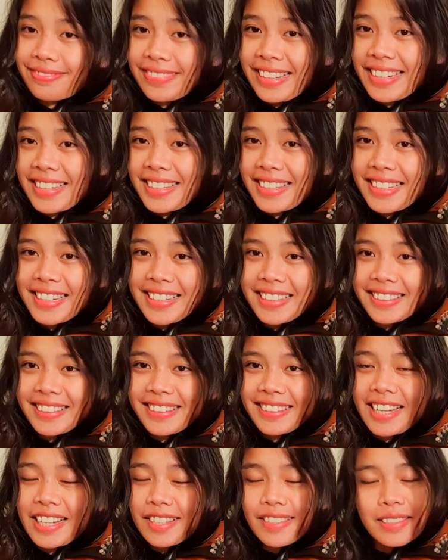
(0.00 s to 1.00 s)
That's it.
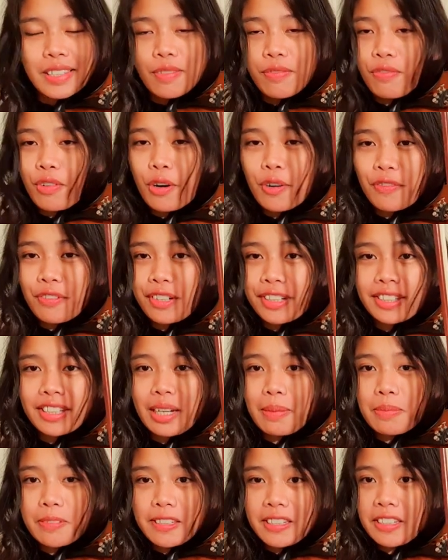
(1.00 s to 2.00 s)
That's the 4-4
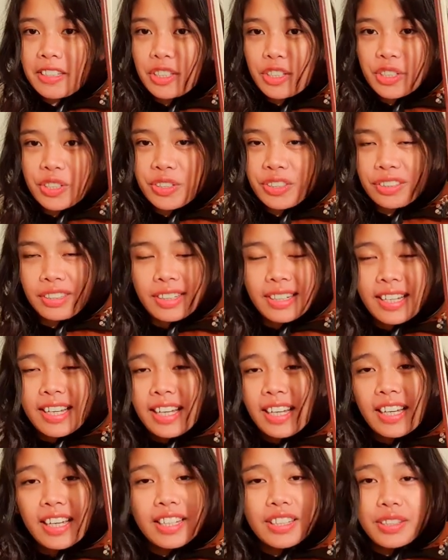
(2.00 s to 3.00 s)
time signature.
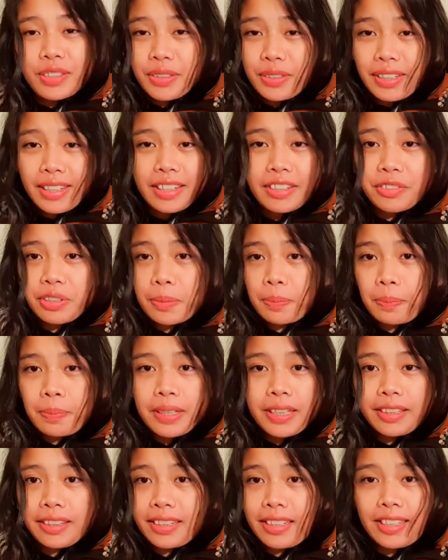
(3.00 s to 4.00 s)
And you can
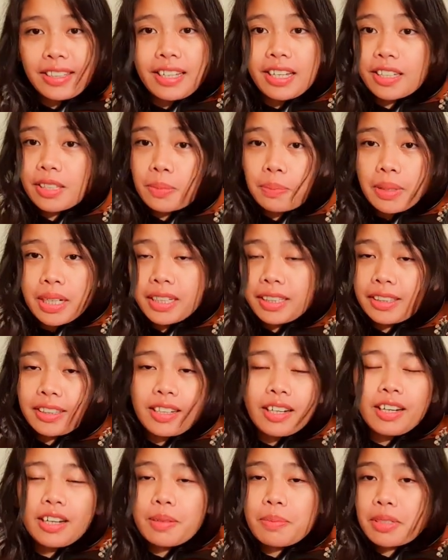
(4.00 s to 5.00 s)
repeat it as many
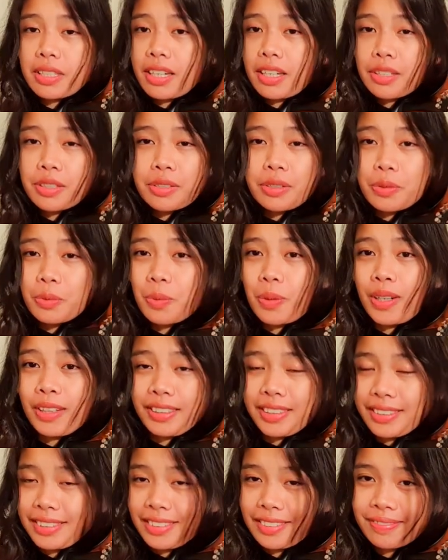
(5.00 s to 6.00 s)
times as you
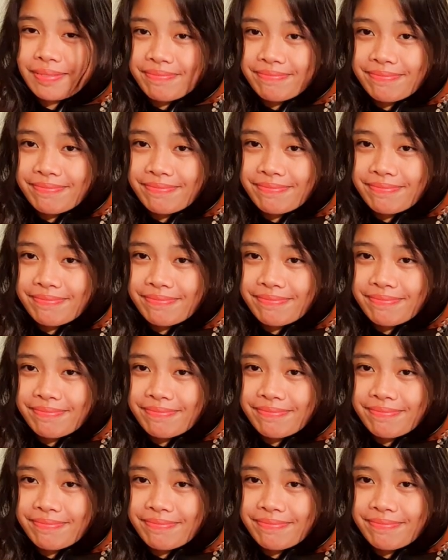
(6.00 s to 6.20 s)
want.